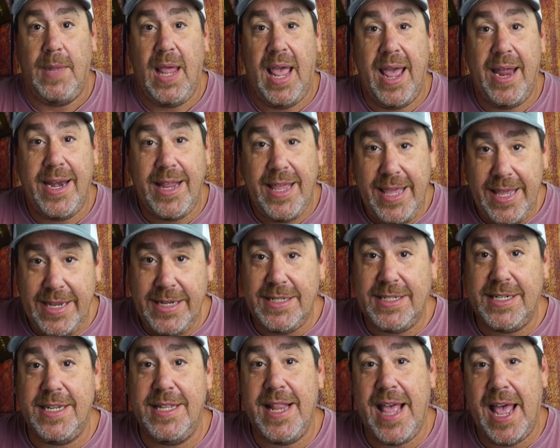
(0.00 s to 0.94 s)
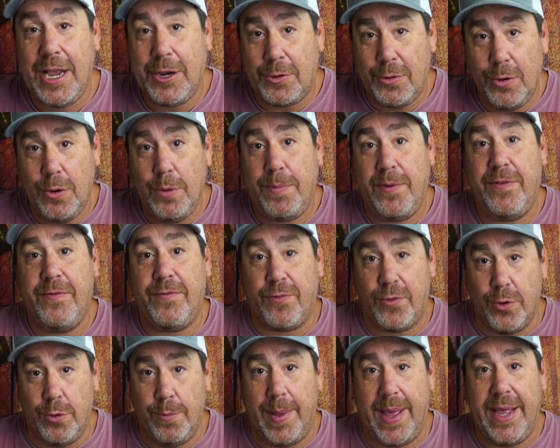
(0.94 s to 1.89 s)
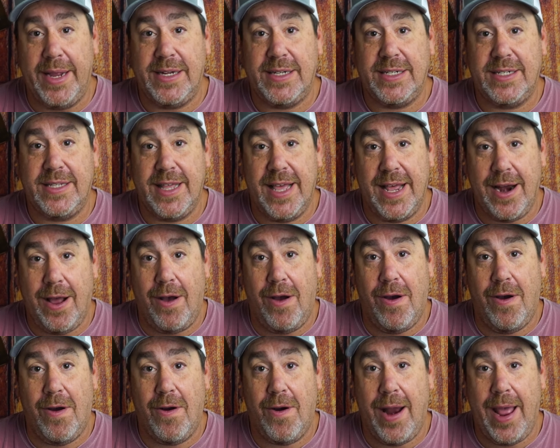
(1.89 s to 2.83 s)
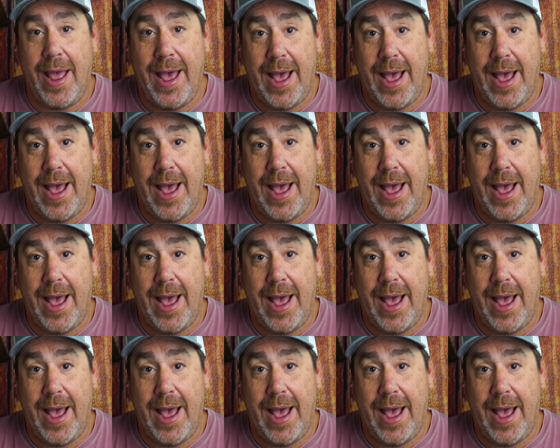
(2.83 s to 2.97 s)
And he's in that group of roommates that are